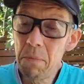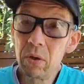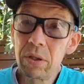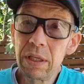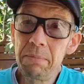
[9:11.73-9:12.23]

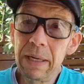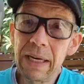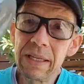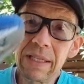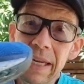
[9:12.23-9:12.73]
mostly
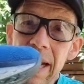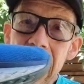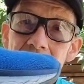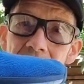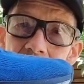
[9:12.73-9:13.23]
because
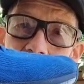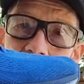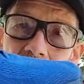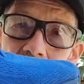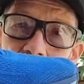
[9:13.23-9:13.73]
it had
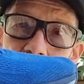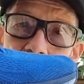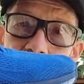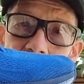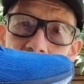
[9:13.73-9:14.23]

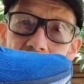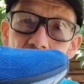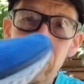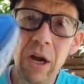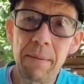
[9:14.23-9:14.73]
this really
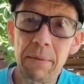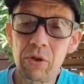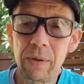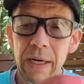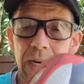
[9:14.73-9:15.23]
nice
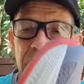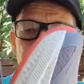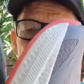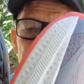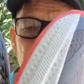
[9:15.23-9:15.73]
geometry.
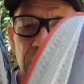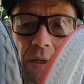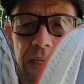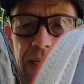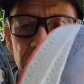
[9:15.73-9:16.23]
And if
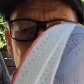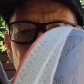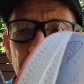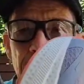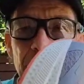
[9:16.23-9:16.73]
you look
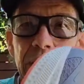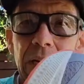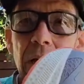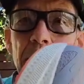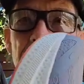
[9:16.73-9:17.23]
here, the